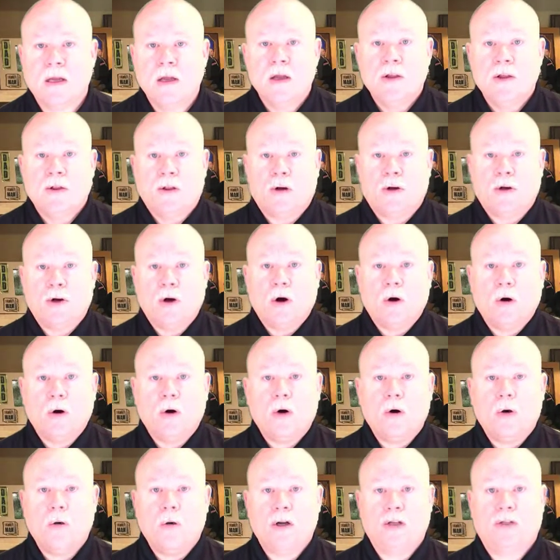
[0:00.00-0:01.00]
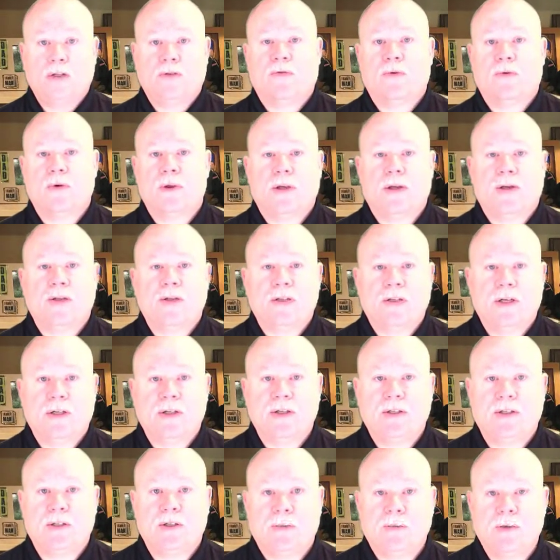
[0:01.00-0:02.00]
The goal is for the
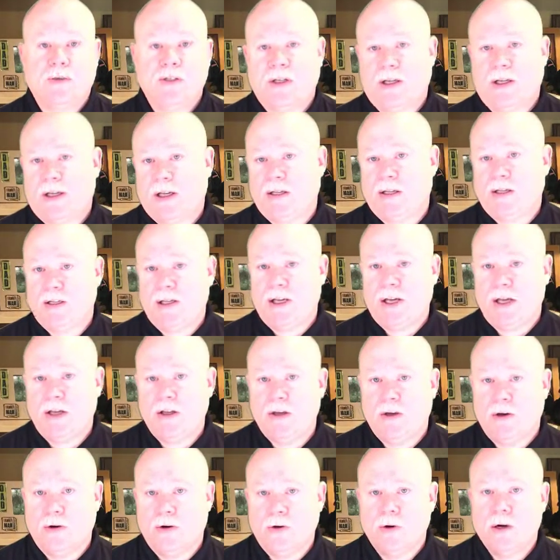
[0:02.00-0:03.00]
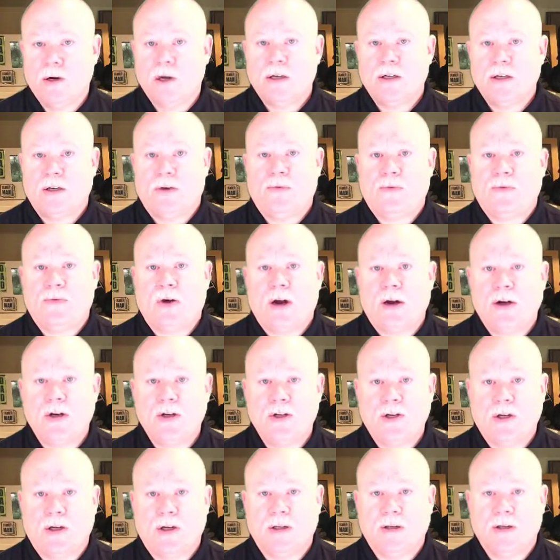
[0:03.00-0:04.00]
systems to continue to
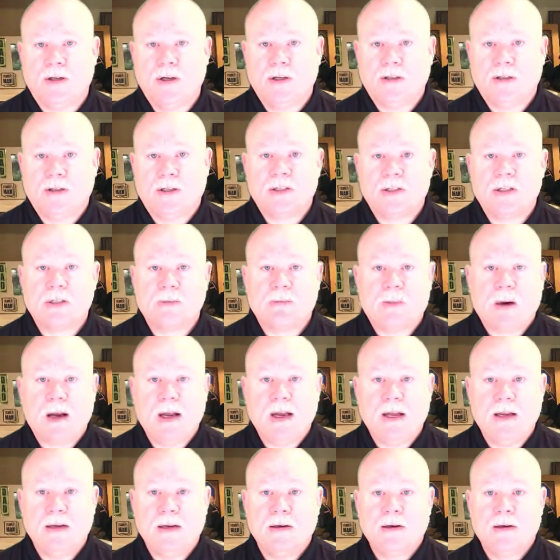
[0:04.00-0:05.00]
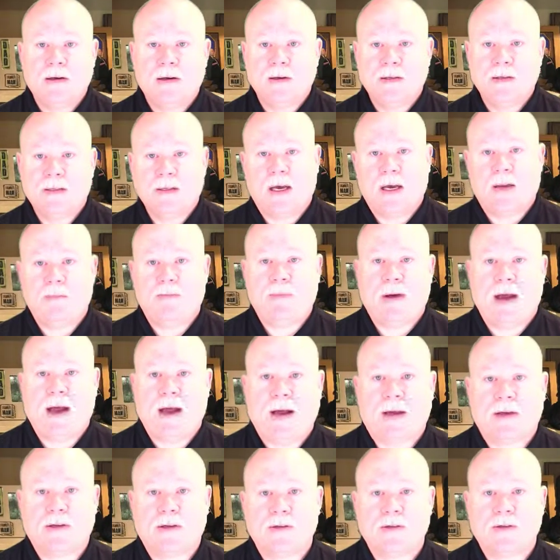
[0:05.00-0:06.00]
function despite
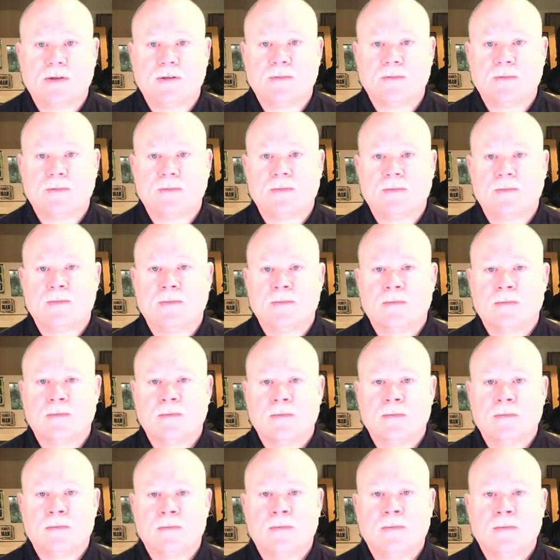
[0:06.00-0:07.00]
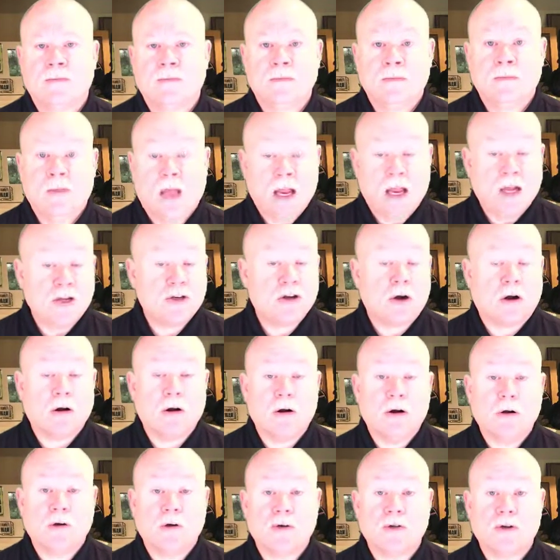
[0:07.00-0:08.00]
setbacks.
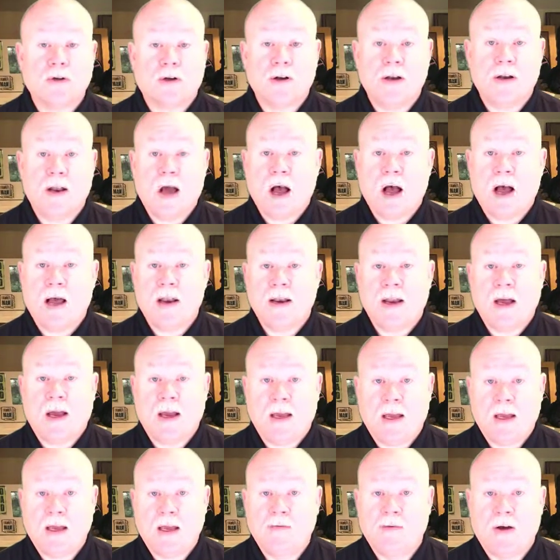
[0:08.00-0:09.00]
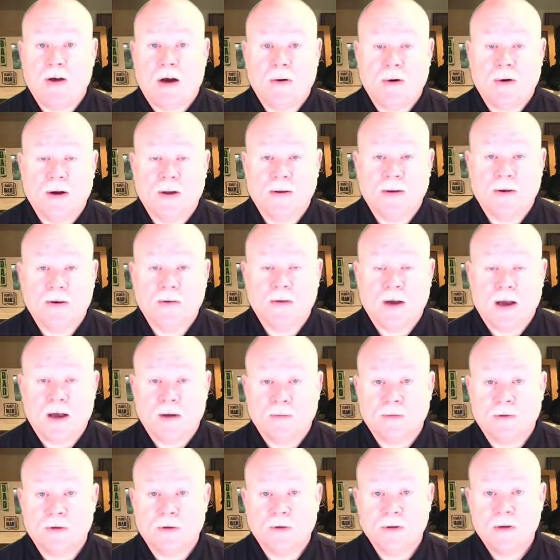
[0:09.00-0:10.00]
HROs are not naive, however,
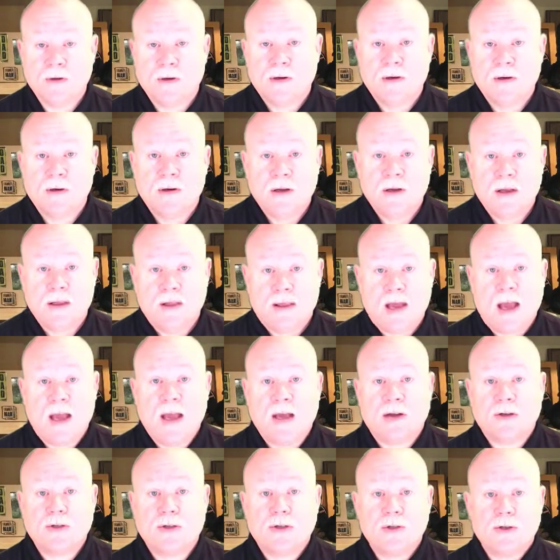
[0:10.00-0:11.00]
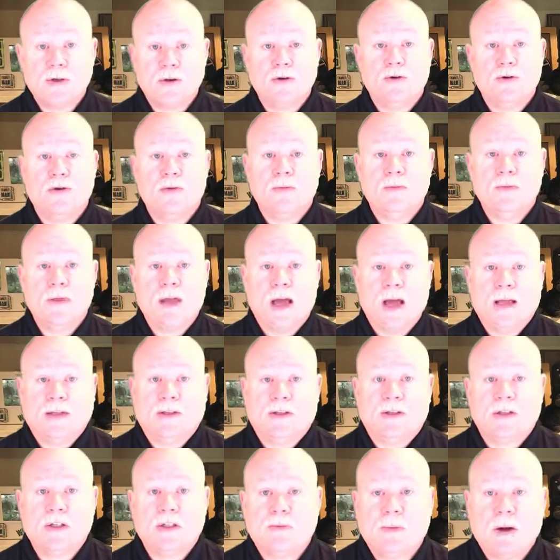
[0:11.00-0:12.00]
ever. They assume that
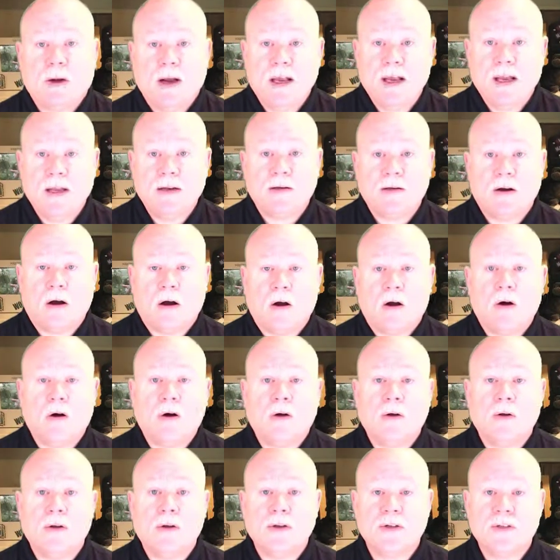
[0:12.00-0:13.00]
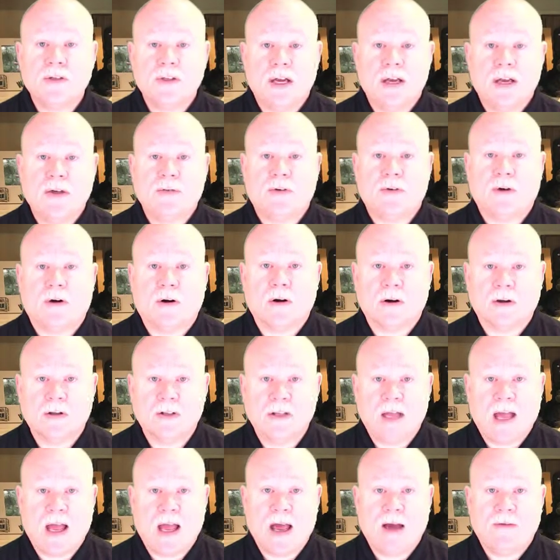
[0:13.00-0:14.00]
despite all the safeguards
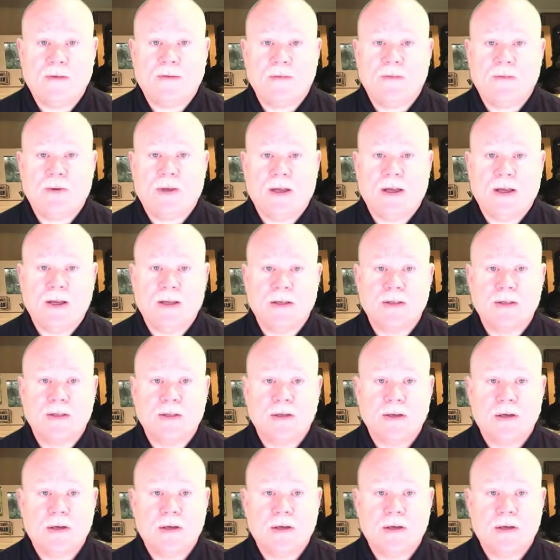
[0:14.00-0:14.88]
they have in place,